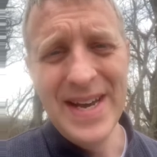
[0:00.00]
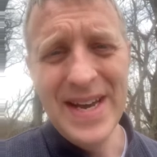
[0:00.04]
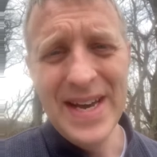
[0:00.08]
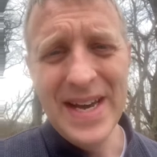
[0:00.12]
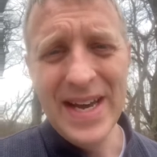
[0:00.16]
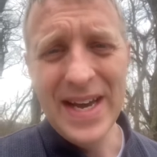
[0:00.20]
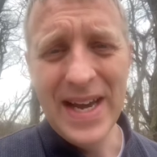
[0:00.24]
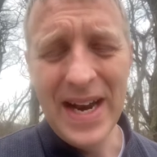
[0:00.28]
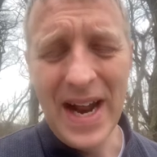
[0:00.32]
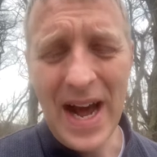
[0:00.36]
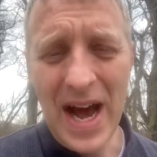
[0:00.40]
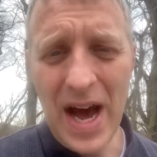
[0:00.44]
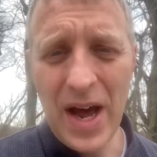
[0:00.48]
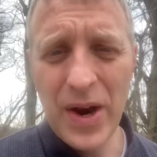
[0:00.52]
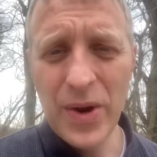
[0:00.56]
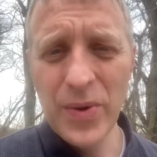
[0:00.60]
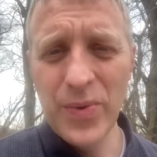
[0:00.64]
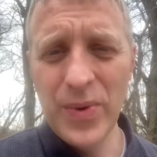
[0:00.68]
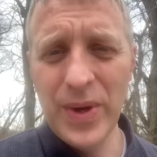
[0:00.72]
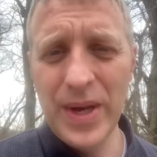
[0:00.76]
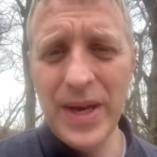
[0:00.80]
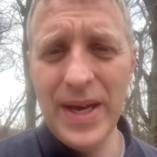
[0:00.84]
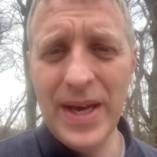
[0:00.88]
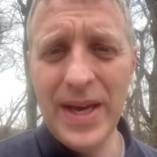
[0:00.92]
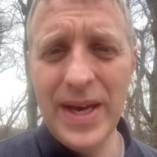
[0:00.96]
And how do
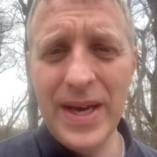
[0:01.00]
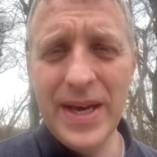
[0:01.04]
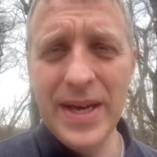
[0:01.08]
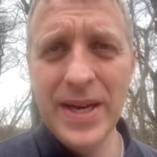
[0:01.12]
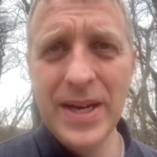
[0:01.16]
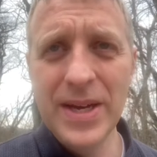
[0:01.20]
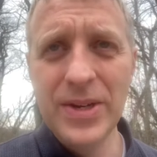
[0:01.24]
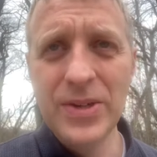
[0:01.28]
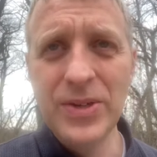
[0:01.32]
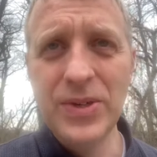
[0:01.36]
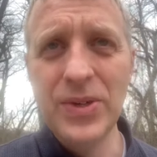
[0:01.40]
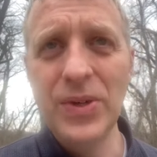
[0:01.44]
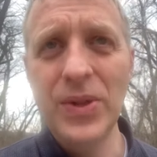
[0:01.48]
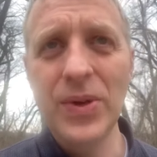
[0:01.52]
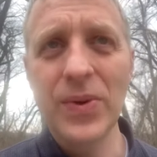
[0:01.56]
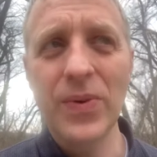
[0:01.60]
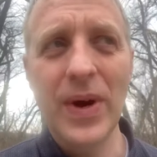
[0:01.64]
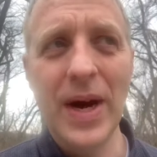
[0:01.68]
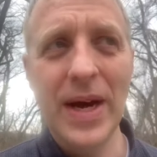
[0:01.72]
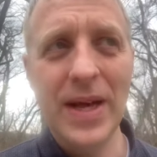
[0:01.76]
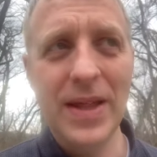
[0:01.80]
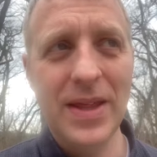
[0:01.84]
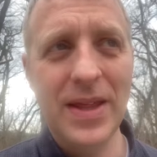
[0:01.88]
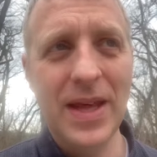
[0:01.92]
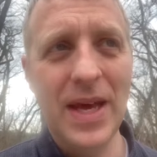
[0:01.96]
we do the
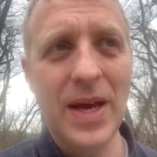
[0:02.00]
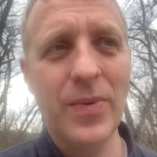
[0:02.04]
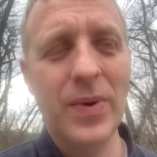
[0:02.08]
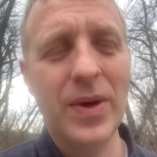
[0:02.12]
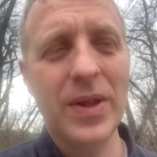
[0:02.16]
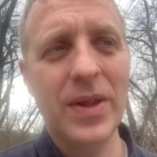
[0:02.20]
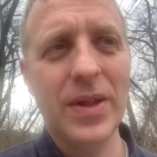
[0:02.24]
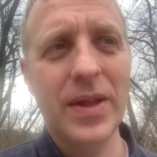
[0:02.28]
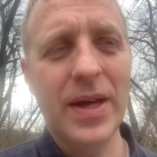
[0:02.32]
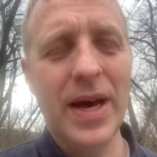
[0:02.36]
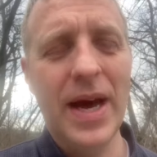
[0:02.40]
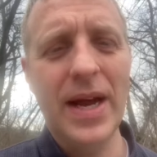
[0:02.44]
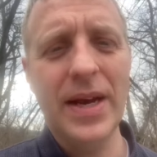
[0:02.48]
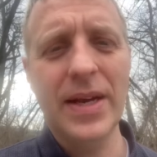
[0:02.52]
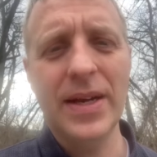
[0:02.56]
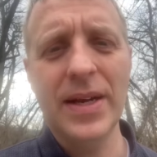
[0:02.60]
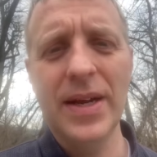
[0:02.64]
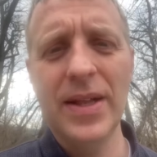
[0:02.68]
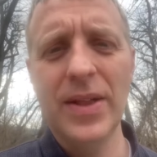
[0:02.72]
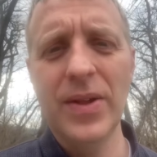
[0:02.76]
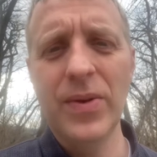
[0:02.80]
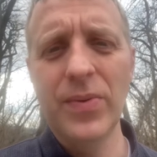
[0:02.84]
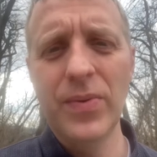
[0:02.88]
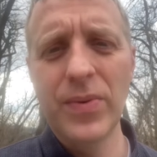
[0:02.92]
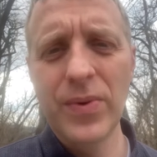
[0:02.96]
right thing with that
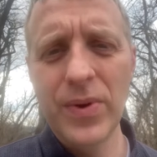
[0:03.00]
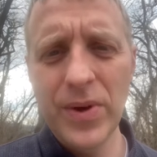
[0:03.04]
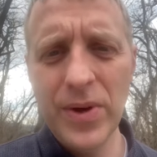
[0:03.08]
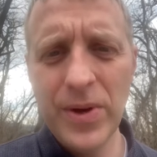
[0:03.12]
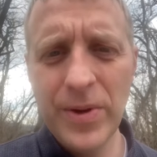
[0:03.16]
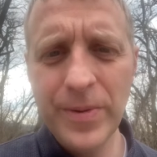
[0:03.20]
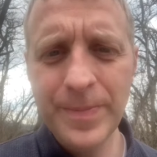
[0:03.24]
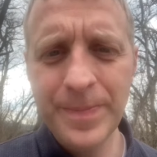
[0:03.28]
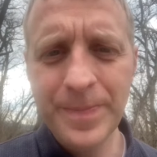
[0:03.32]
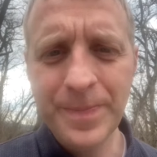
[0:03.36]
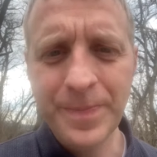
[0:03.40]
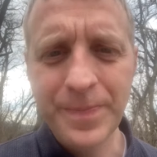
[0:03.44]
in the world?